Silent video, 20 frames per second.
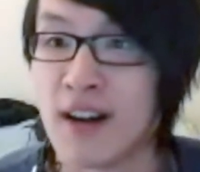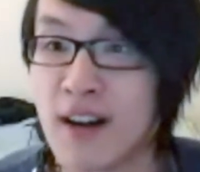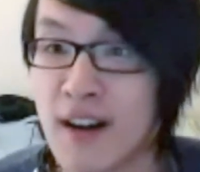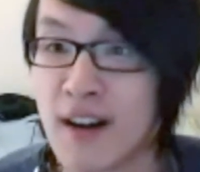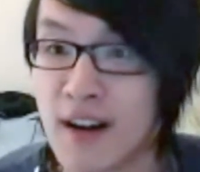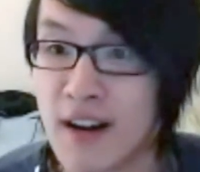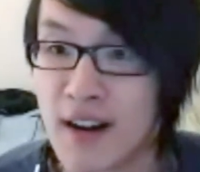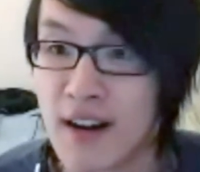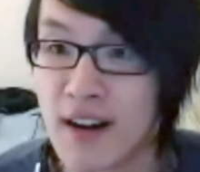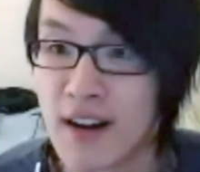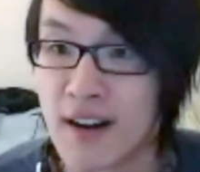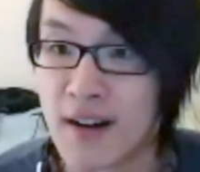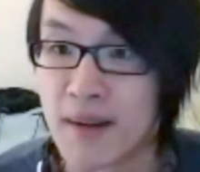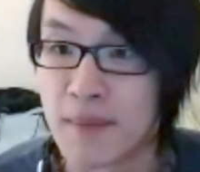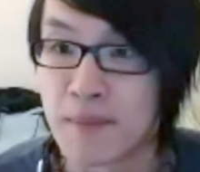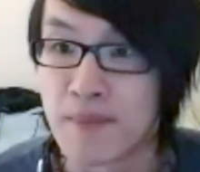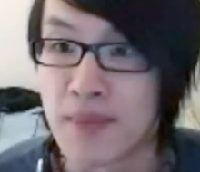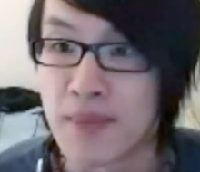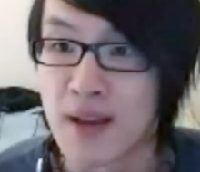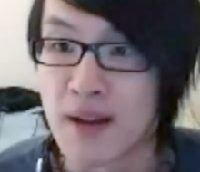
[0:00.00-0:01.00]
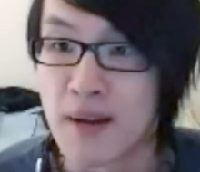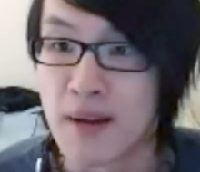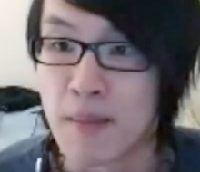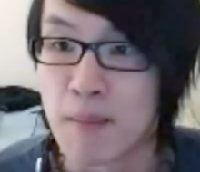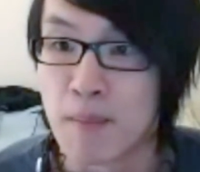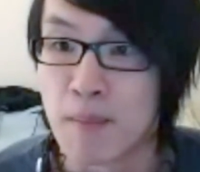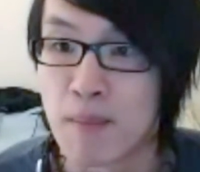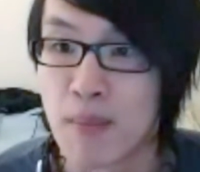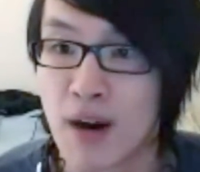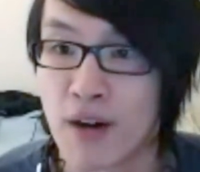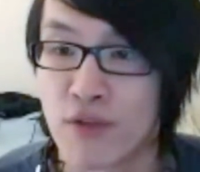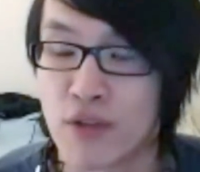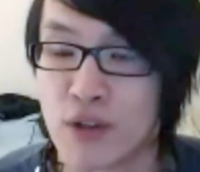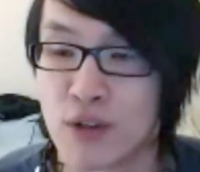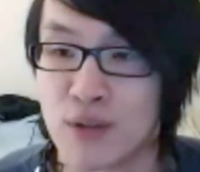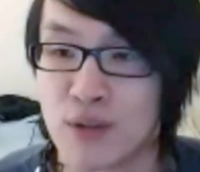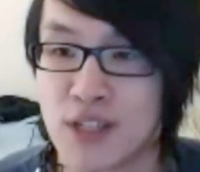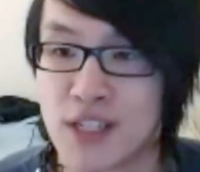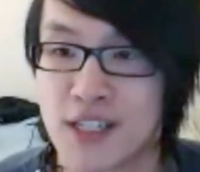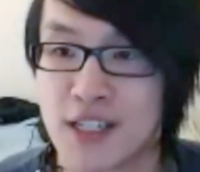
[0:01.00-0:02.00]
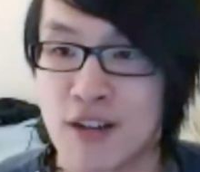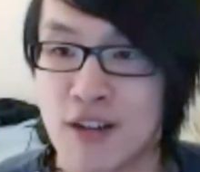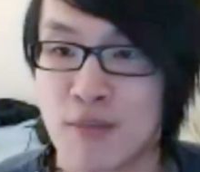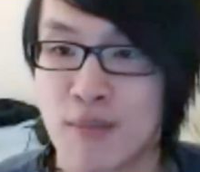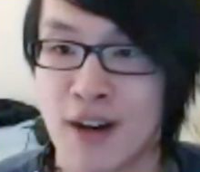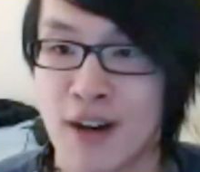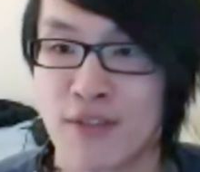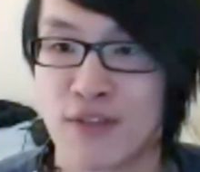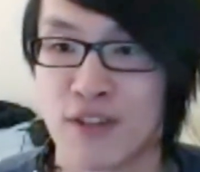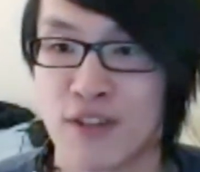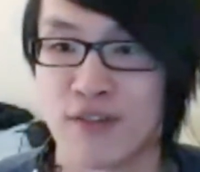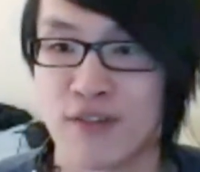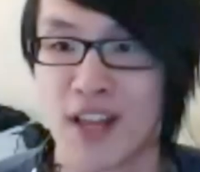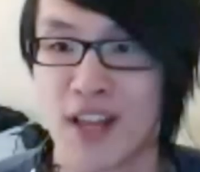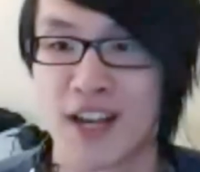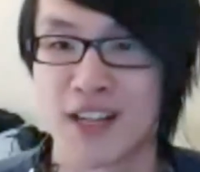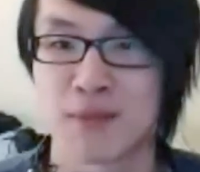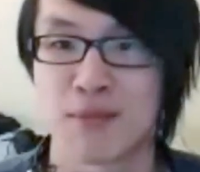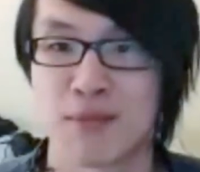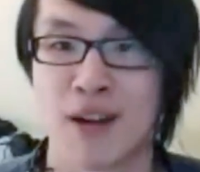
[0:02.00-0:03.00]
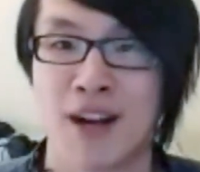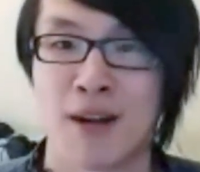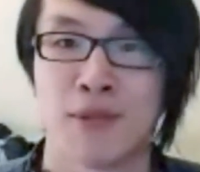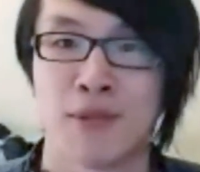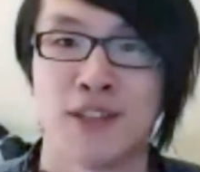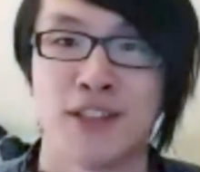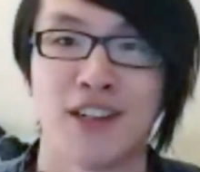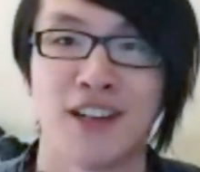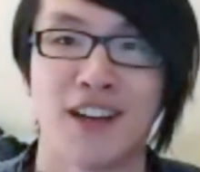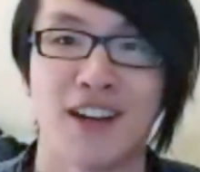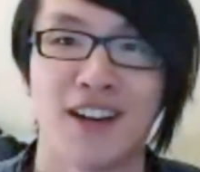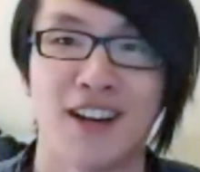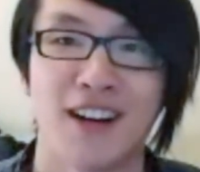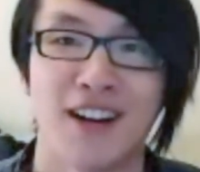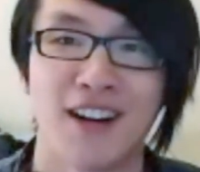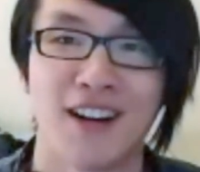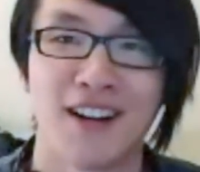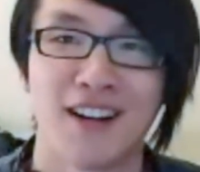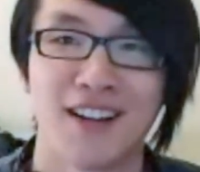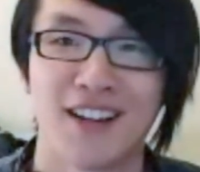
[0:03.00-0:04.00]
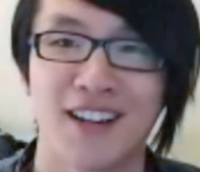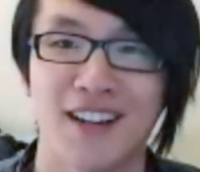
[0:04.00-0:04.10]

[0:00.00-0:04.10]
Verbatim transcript: Um, muffled, still muffled. Thanks, Mohammed. Uh,